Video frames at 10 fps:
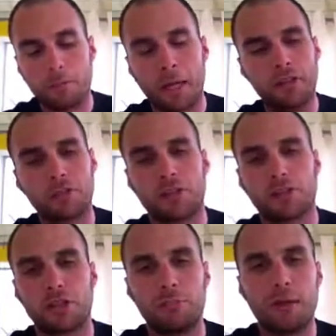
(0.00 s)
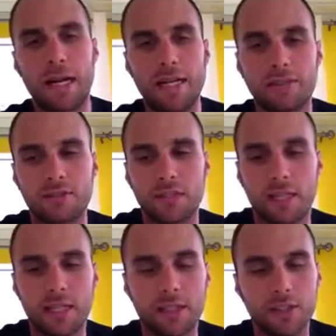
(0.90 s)
Pages with extreme bias,
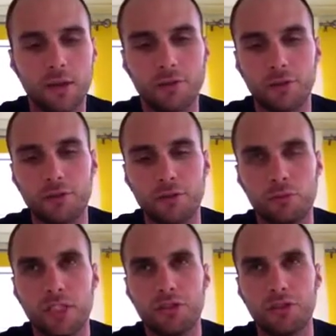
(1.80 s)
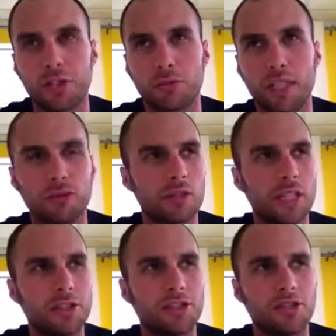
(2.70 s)
if you're researching race
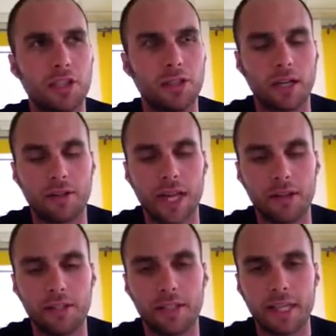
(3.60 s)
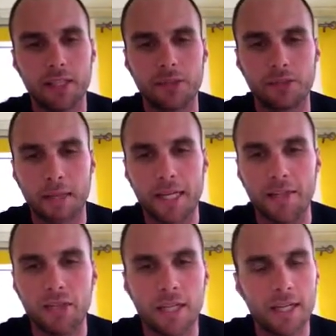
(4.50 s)
relations and you're on the Aryan Nations
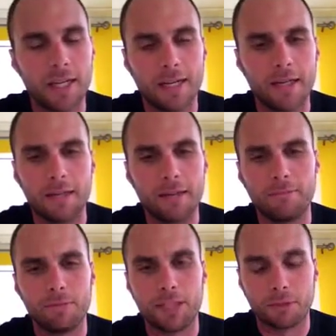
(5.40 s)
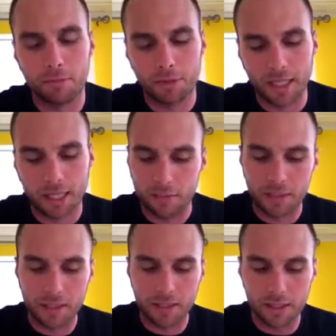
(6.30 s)
page, it's probably not going to
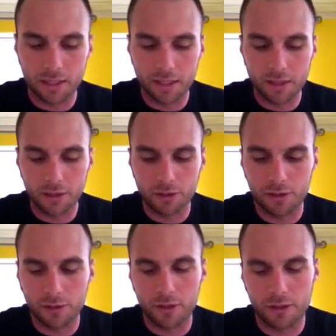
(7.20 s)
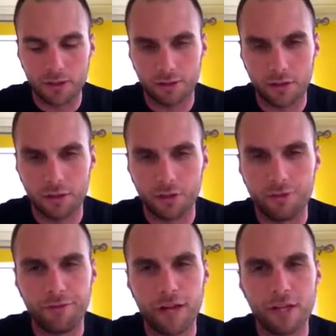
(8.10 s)
be a good
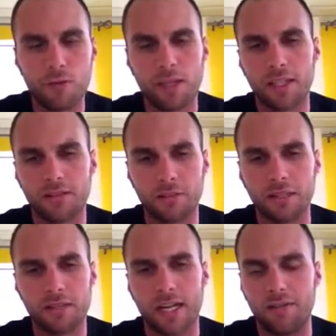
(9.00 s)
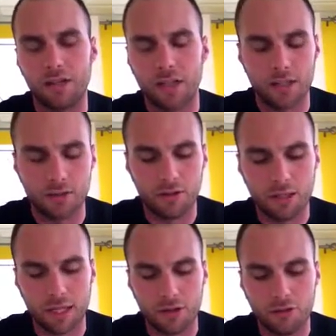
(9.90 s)
fit. You want to get something that's kind of
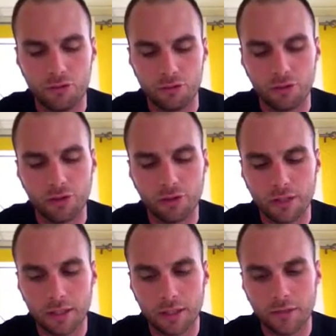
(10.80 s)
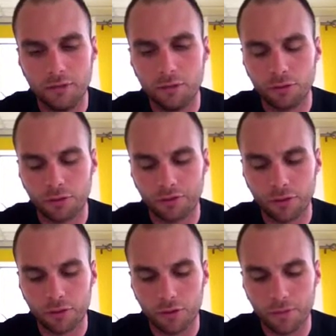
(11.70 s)
a neutral
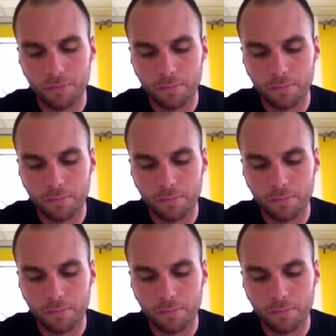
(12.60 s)
feel to it.